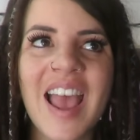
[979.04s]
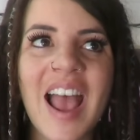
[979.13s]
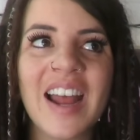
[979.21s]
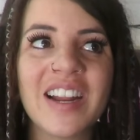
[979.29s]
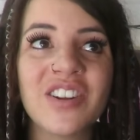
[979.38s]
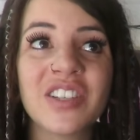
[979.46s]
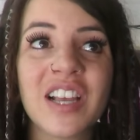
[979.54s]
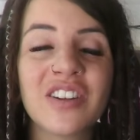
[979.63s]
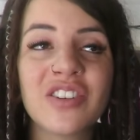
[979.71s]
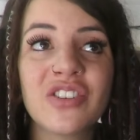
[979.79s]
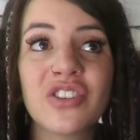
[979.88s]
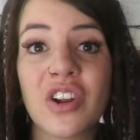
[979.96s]
and I just
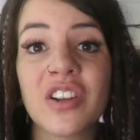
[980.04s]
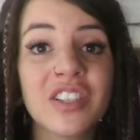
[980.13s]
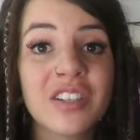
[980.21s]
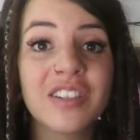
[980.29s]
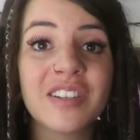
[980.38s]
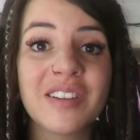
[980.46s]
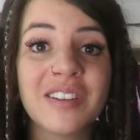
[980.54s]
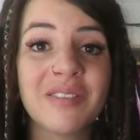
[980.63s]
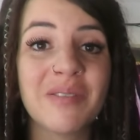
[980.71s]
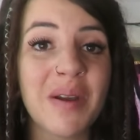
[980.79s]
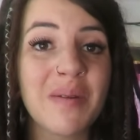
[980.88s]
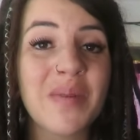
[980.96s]
had to trust
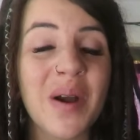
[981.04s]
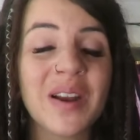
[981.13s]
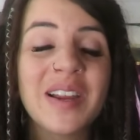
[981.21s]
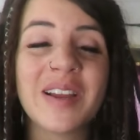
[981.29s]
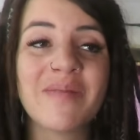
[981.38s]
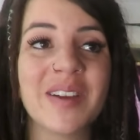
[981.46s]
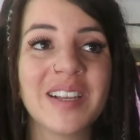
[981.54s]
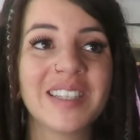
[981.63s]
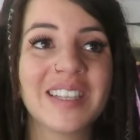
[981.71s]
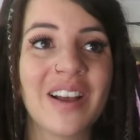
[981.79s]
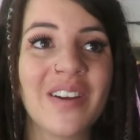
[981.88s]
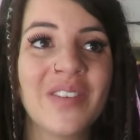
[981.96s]
my body and
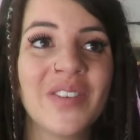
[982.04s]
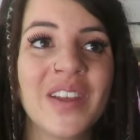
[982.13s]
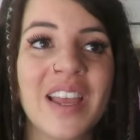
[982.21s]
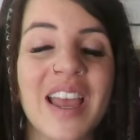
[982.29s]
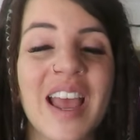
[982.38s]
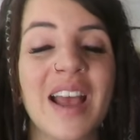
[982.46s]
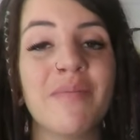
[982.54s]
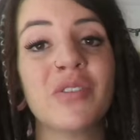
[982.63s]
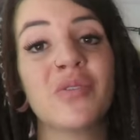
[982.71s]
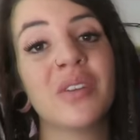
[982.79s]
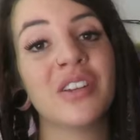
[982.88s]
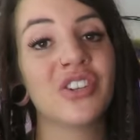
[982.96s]
myself. And
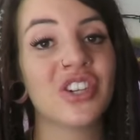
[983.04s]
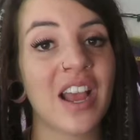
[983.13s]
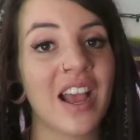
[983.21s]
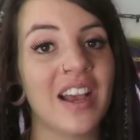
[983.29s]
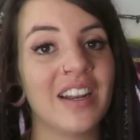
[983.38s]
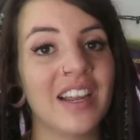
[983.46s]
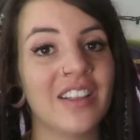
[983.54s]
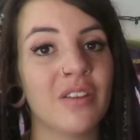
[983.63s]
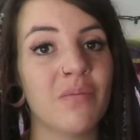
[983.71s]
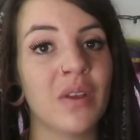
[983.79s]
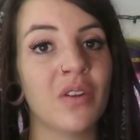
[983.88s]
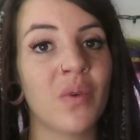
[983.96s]
between Chad and
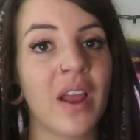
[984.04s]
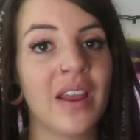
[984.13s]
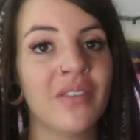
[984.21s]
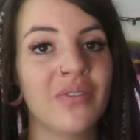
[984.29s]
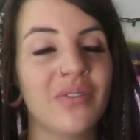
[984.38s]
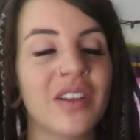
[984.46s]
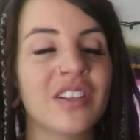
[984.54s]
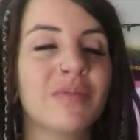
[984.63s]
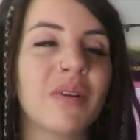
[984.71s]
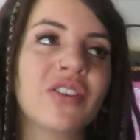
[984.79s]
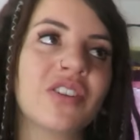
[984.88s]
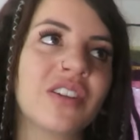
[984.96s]
the midwife,
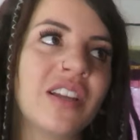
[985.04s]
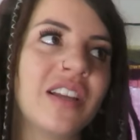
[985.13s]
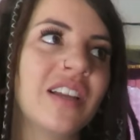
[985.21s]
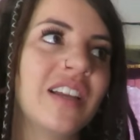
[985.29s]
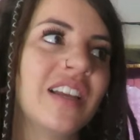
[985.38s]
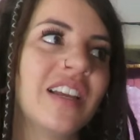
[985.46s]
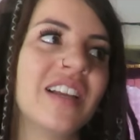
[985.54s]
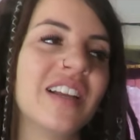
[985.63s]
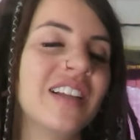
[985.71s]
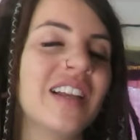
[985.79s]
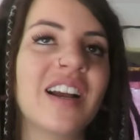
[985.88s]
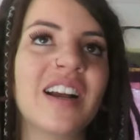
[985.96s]
especially,
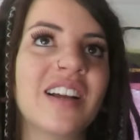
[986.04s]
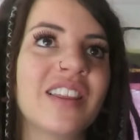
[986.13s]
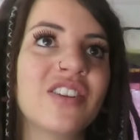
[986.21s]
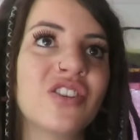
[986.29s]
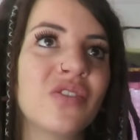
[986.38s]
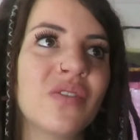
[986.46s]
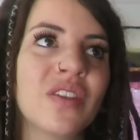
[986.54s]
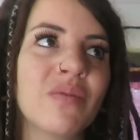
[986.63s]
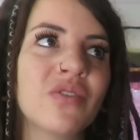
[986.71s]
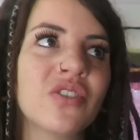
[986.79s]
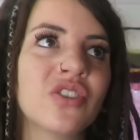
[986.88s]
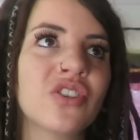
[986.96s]
yeah, the two of them
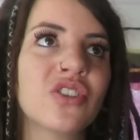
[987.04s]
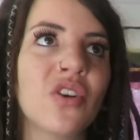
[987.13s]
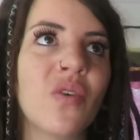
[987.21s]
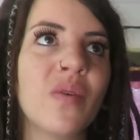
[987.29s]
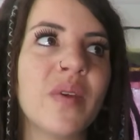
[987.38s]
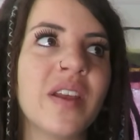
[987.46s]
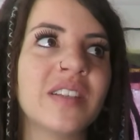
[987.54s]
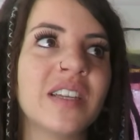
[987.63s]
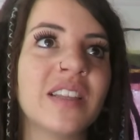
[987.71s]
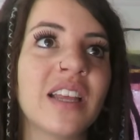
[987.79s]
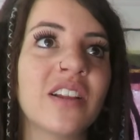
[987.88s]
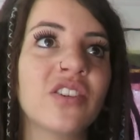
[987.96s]
were just so
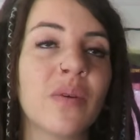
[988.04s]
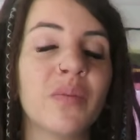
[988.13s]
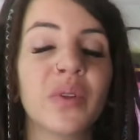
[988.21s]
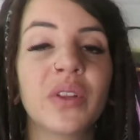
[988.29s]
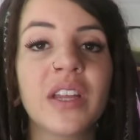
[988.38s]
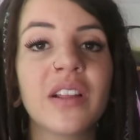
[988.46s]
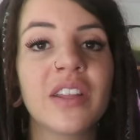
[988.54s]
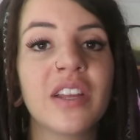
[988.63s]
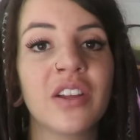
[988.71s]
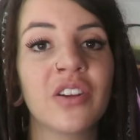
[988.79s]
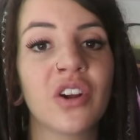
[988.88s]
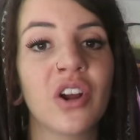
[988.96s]
amazing. They
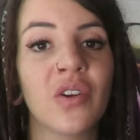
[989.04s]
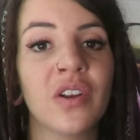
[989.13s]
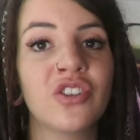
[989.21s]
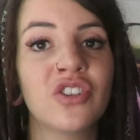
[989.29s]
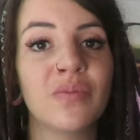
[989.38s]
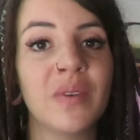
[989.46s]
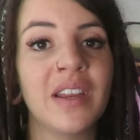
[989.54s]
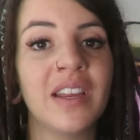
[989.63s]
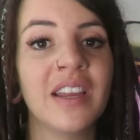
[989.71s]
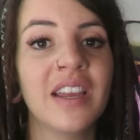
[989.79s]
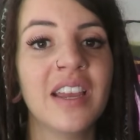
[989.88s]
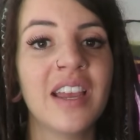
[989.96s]
completely encouraged
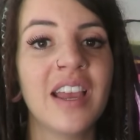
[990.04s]
me